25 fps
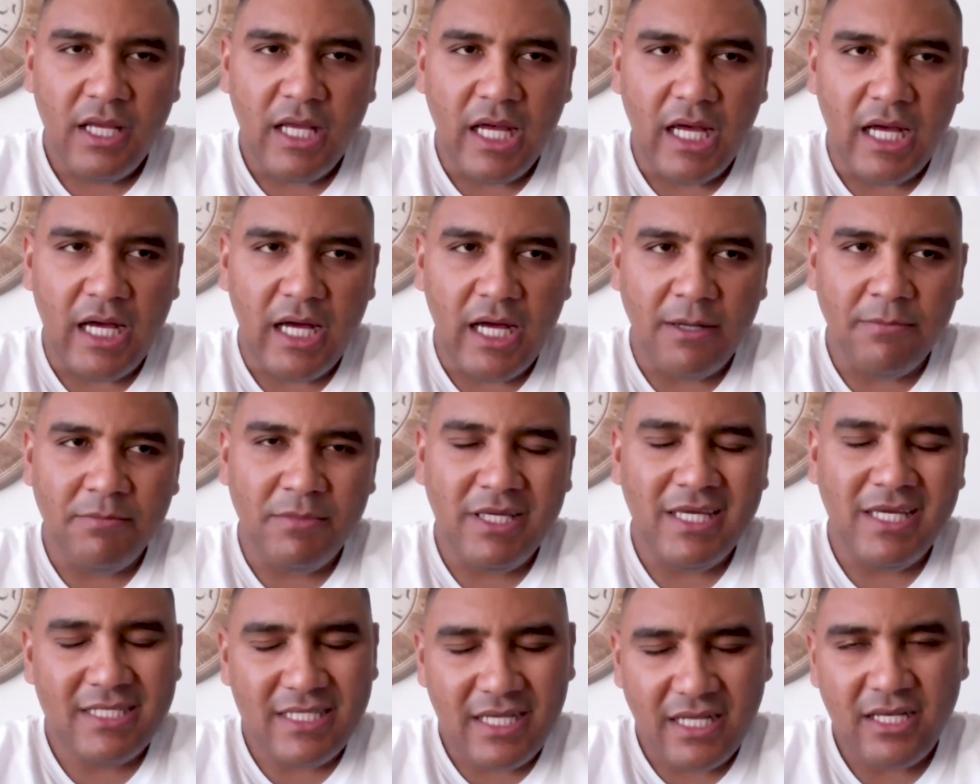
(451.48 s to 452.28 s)
Um,
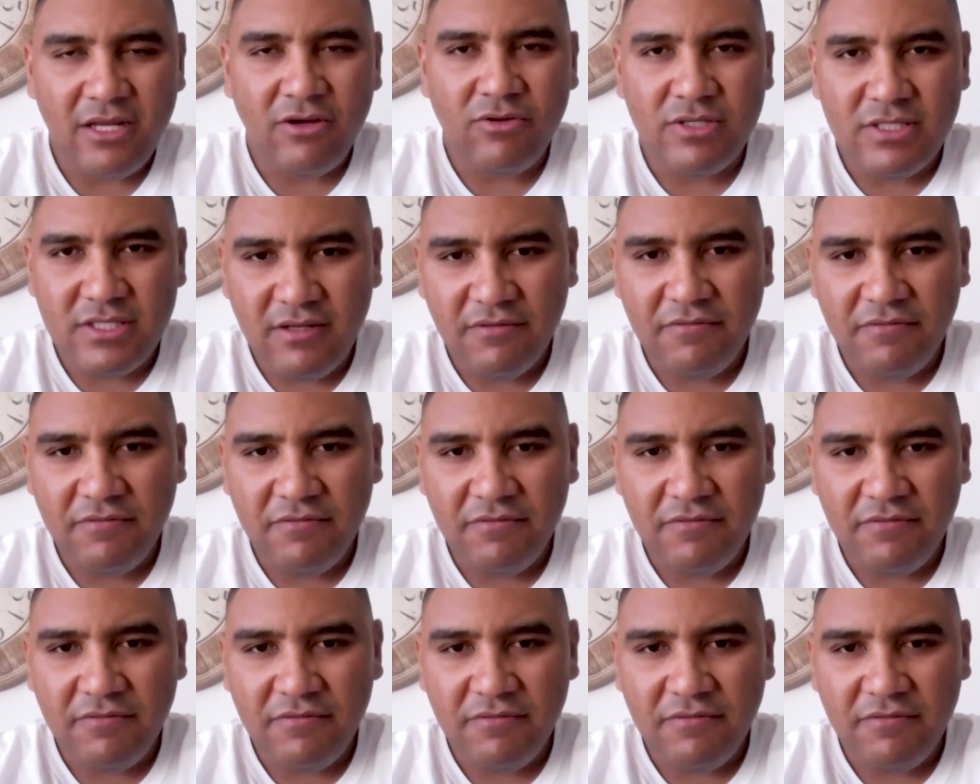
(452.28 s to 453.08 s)
yes, I know it's
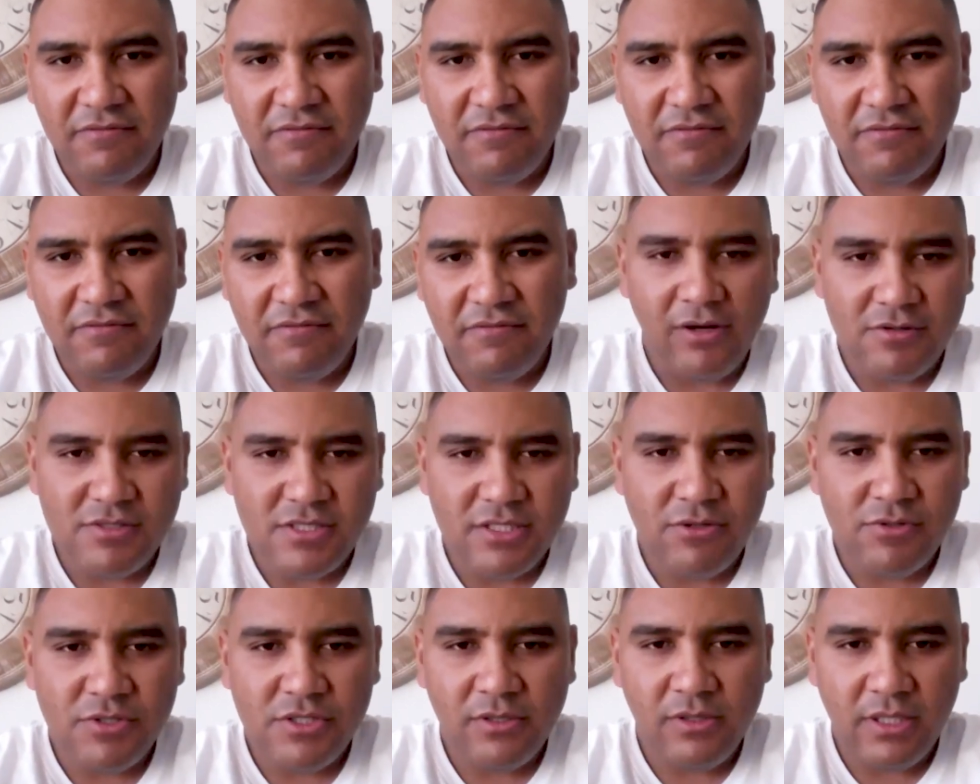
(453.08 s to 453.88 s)
difficult. We've got our
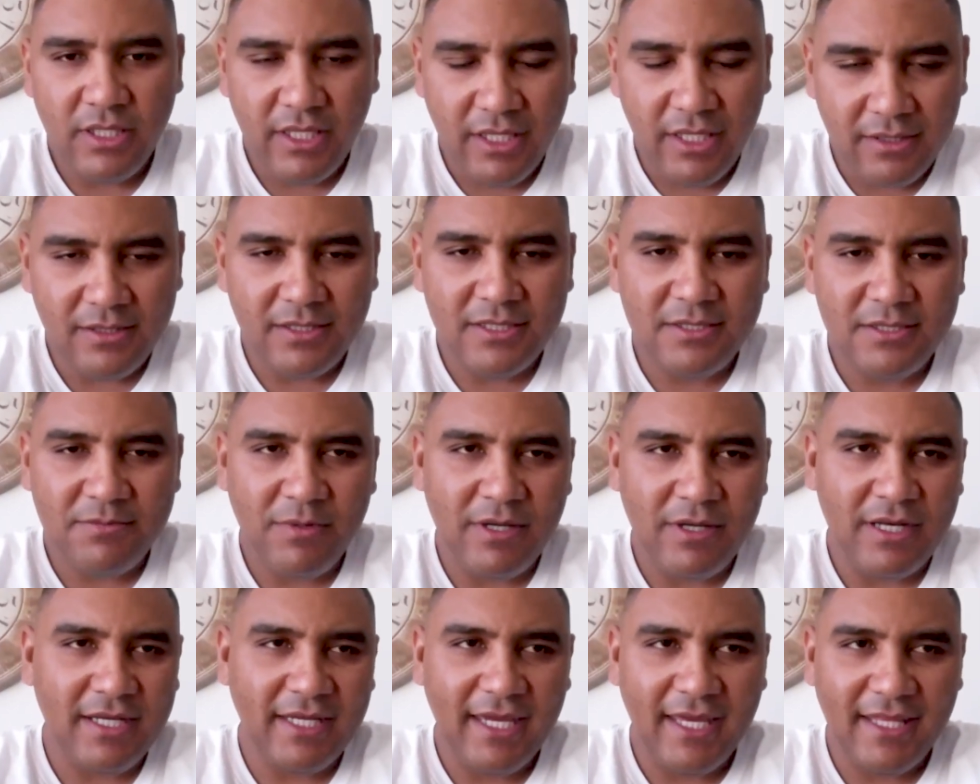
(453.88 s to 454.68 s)
social ills,
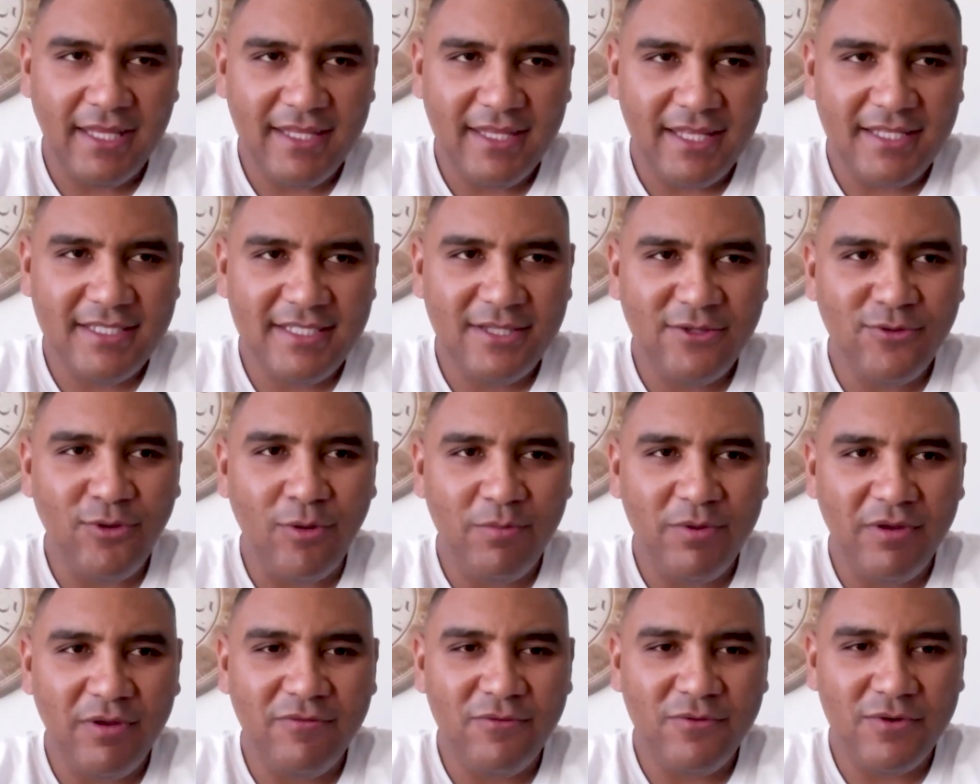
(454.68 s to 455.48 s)
but again, that's a
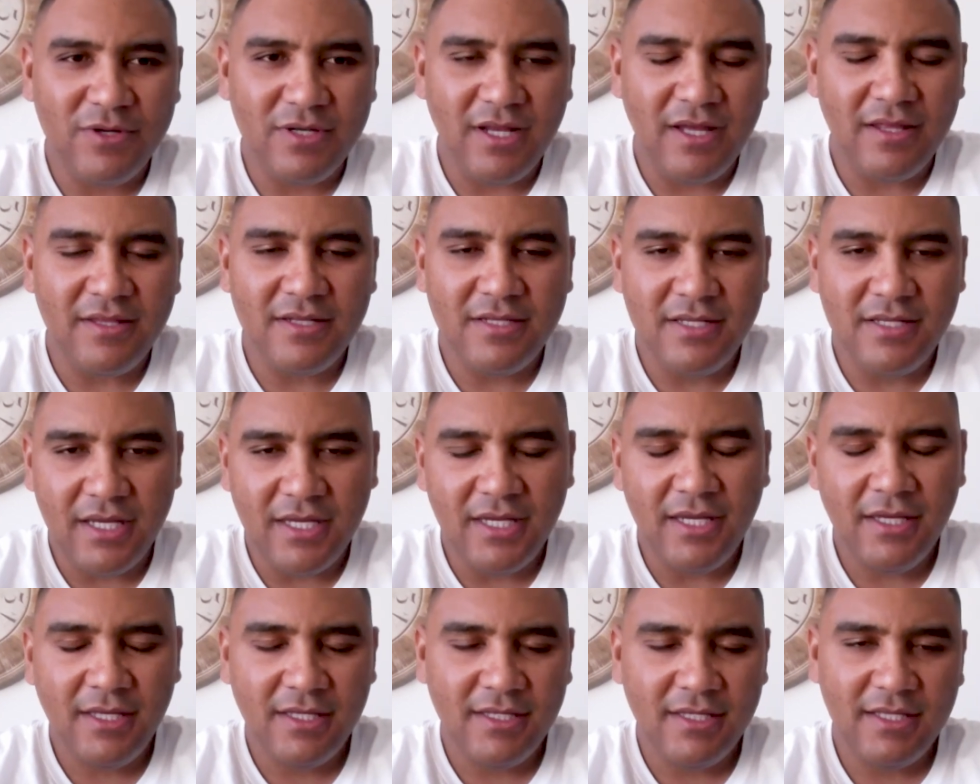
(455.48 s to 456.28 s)
topic for another
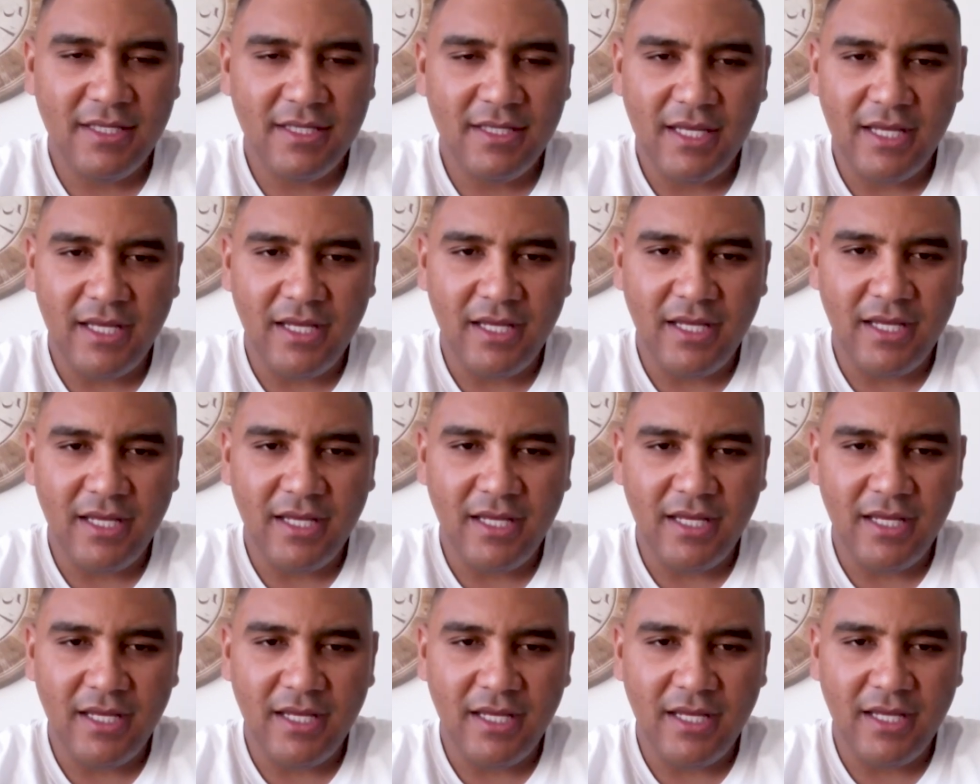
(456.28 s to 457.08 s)
day.
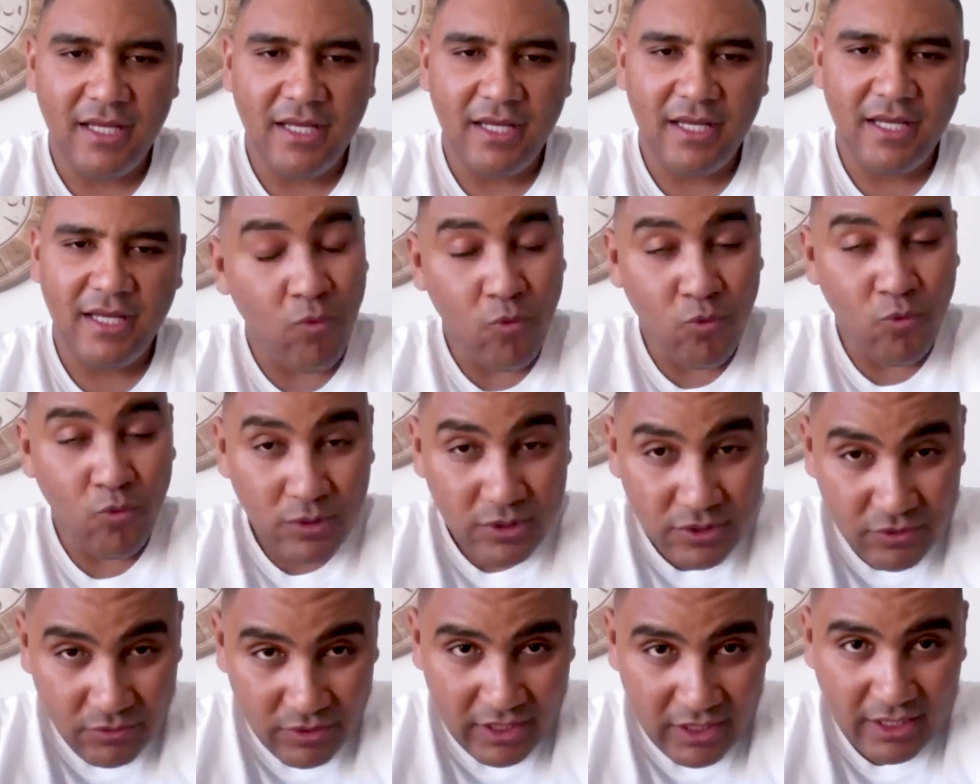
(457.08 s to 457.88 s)
Um, people are
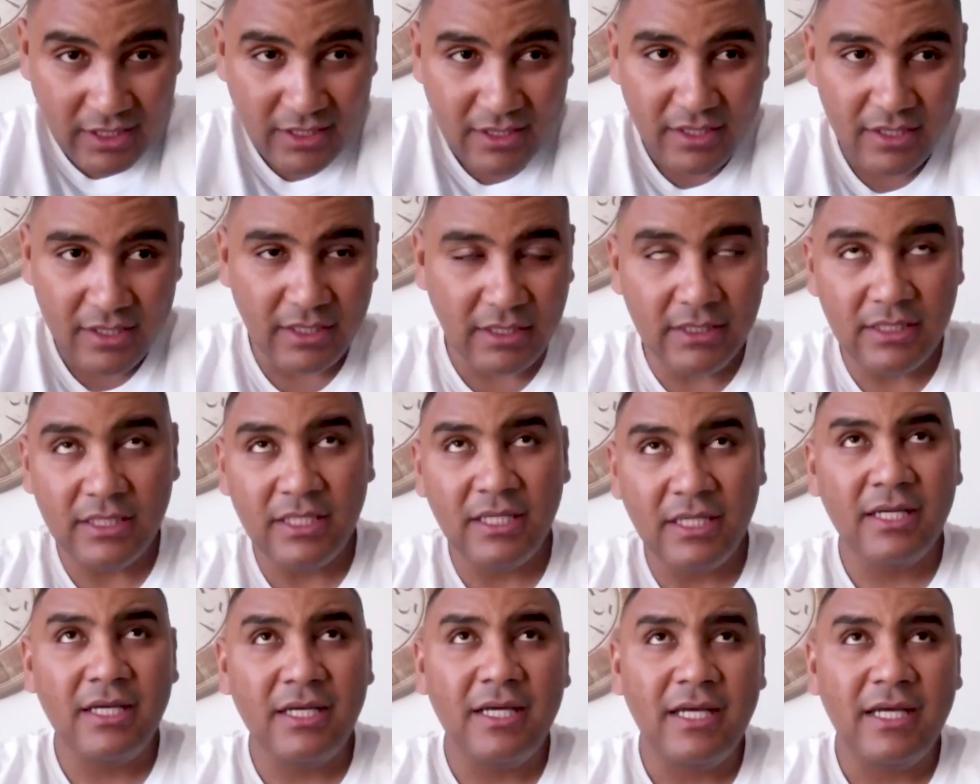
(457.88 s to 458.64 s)
also ignorant.